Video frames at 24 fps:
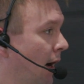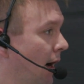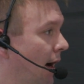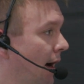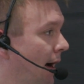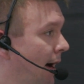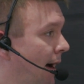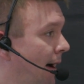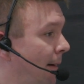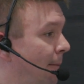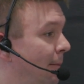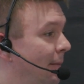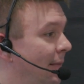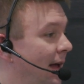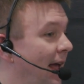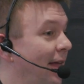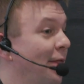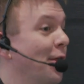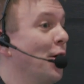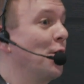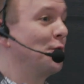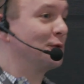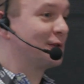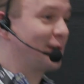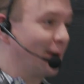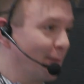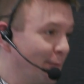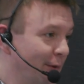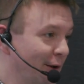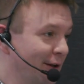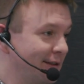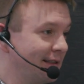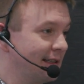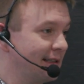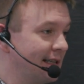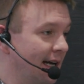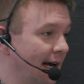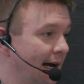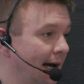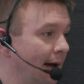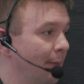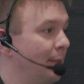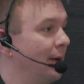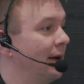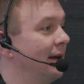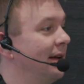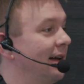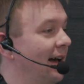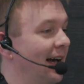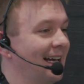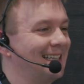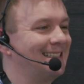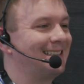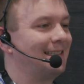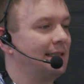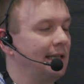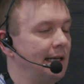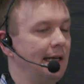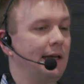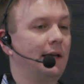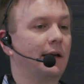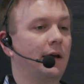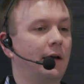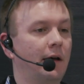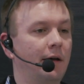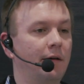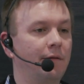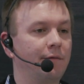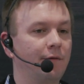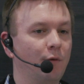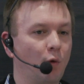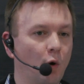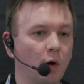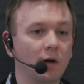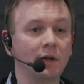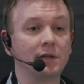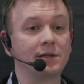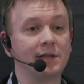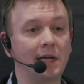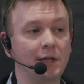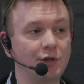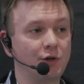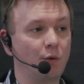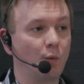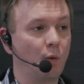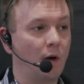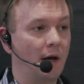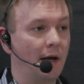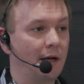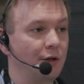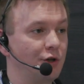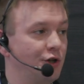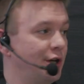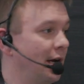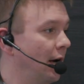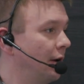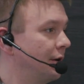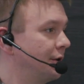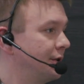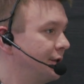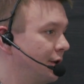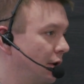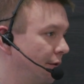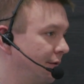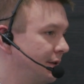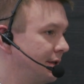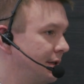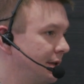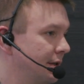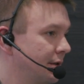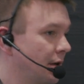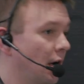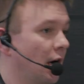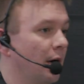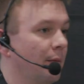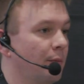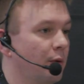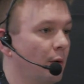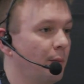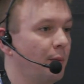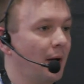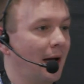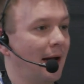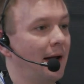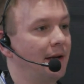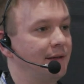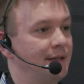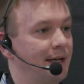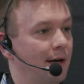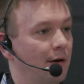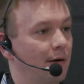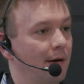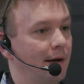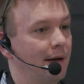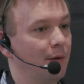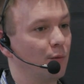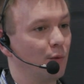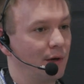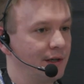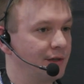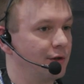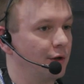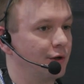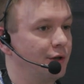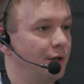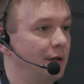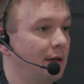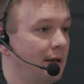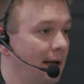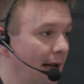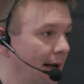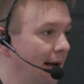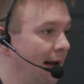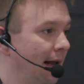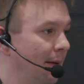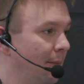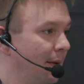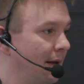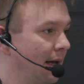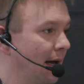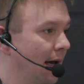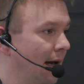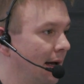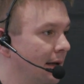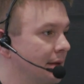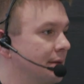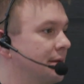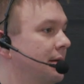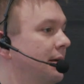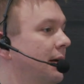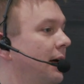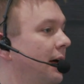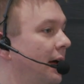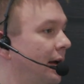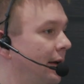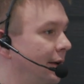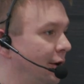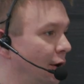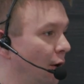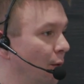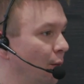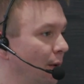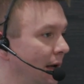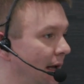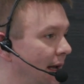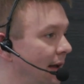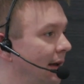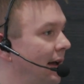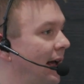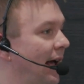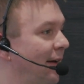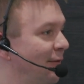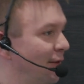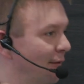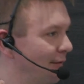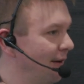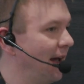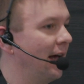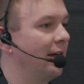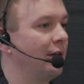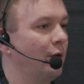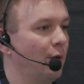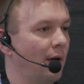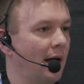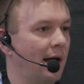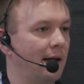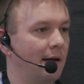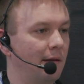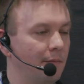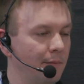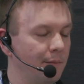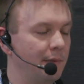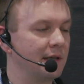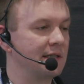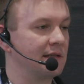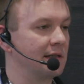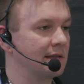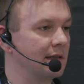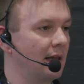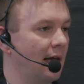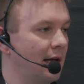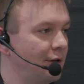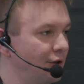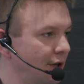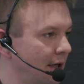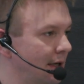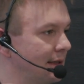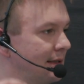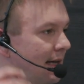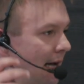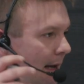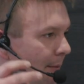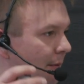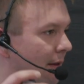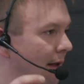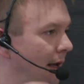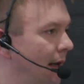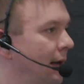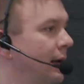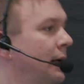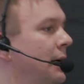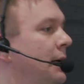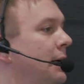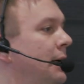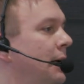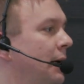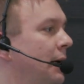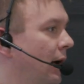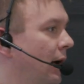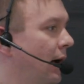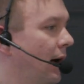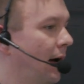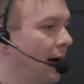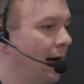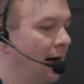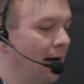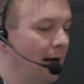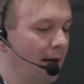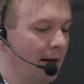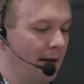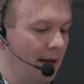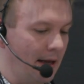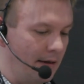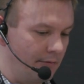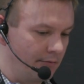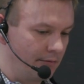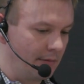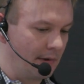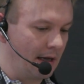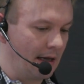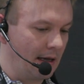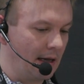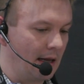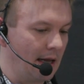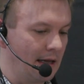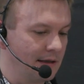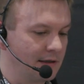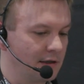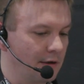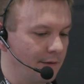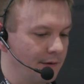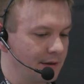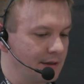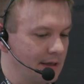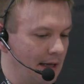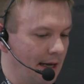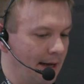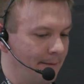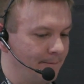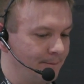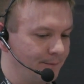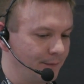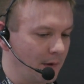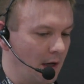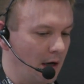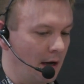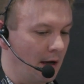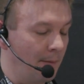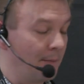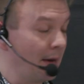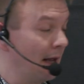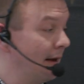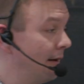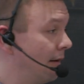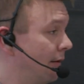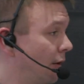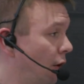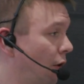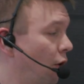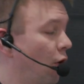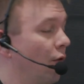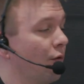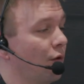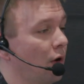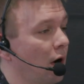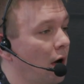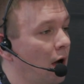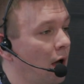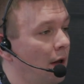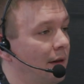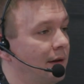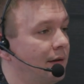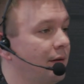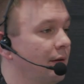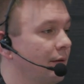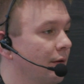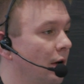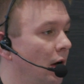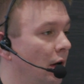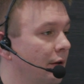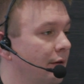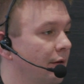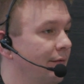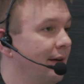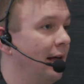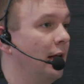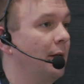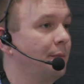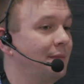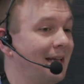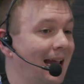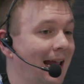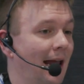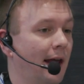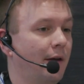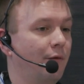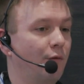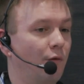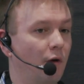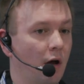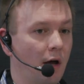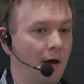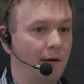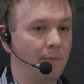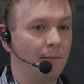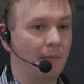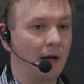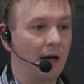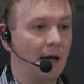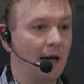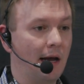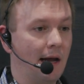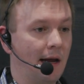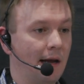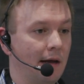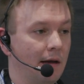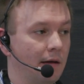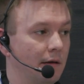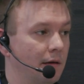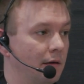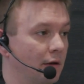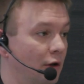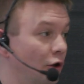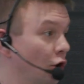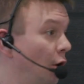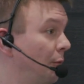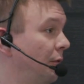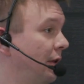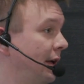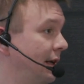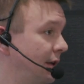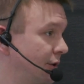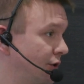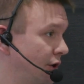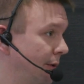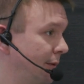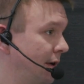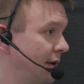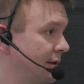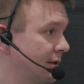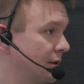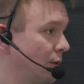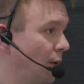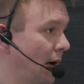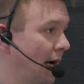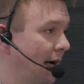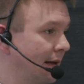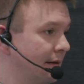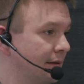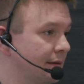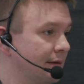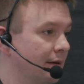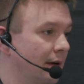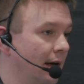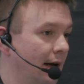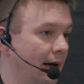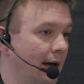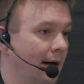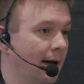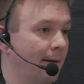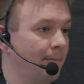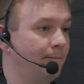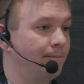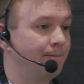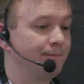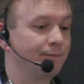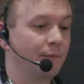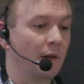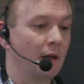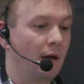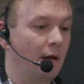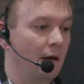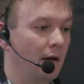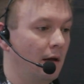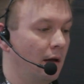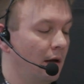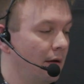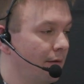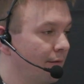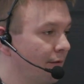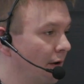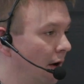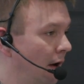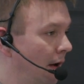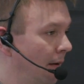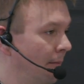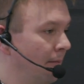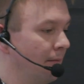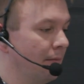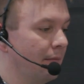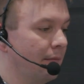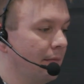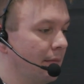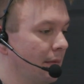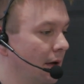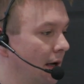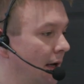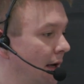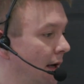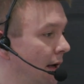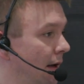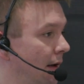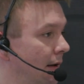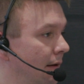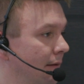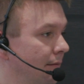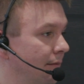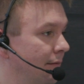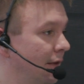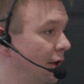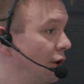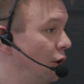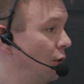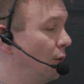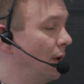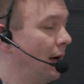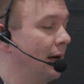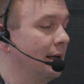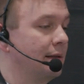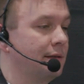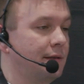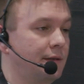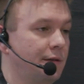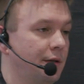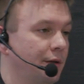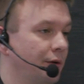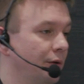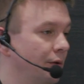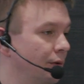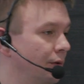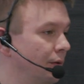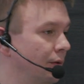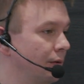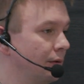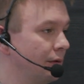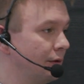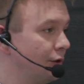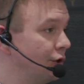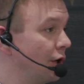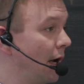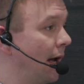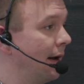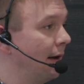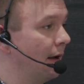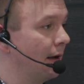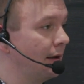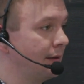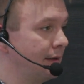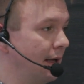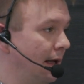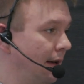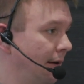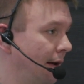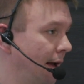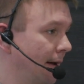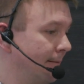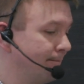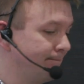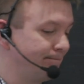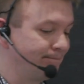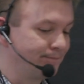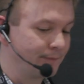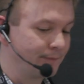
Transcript: Um, and those are built atop a sea of organization-wide shared services, our proprietary research and data APIs. Uh, you know, we have the value-added business logic atop that, uh, and and service that. Um, and overall, this is all developed and run by globally distributed squads. Um, from uh, the US to China to India.